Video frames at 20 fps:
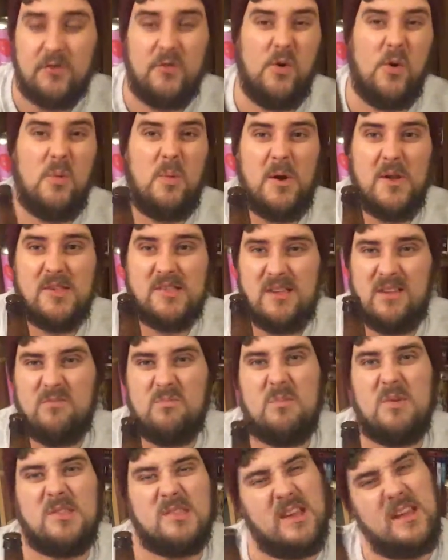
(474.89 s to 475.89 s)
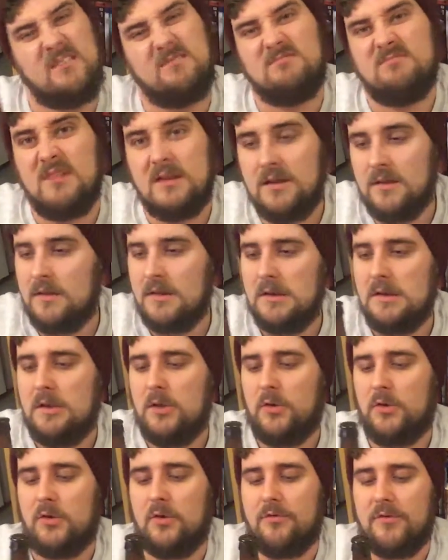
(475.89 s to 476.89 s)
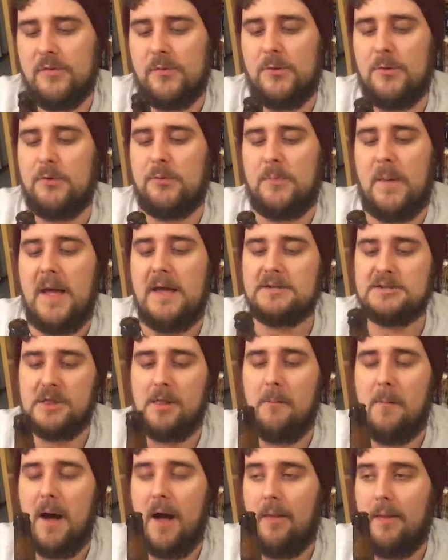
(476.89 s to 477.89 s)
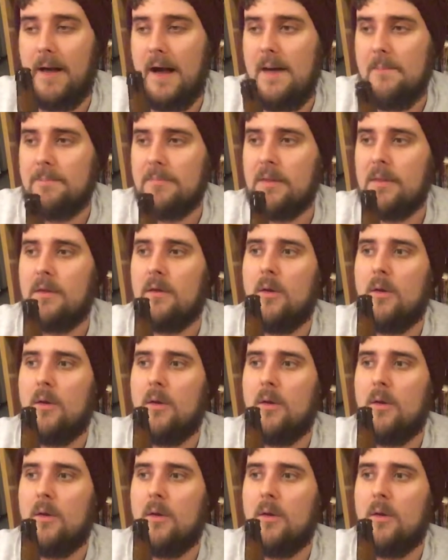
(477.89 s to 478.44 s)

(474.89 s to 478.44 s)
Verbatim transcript: 4.7%. Nothing too special about that.